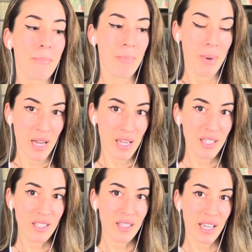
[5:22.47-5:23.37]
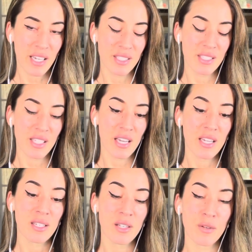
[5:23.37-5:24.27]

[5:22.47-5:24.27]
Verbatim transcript: But like I said,